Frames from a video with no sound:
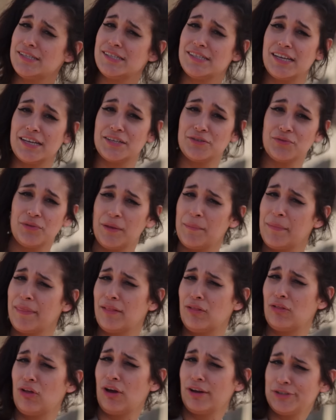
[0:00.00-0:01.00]
sex with
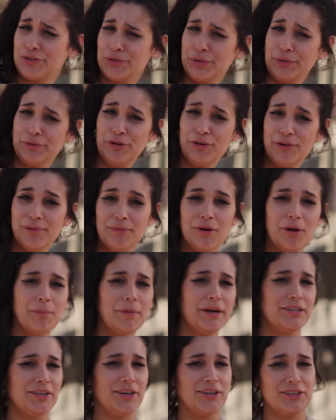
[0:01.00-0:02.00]
him in the laundry room
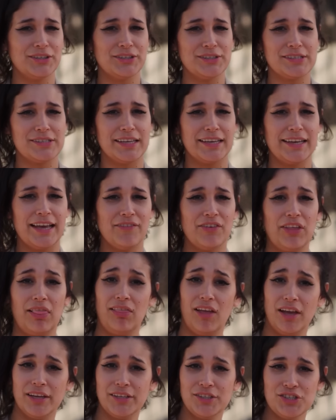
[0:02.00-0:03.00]
while my daughter is like
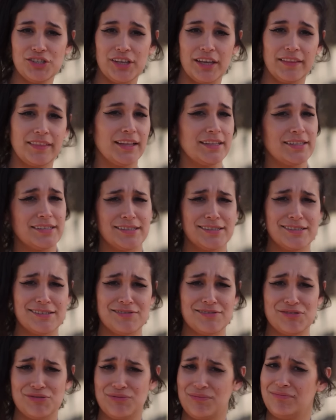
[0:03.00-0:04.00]
having lunch. Like,
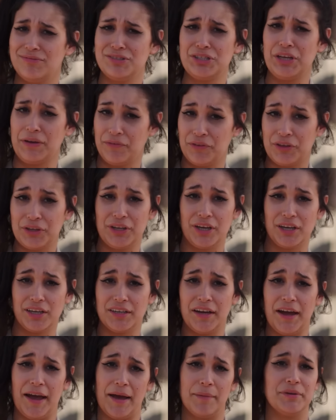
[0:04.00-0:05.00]
that's definitely
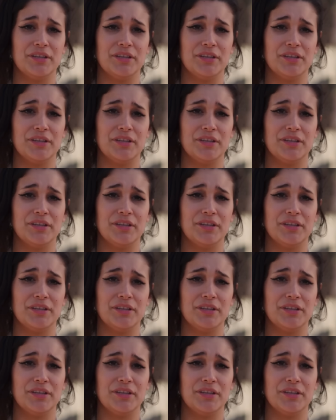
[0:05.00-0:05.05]
not gonna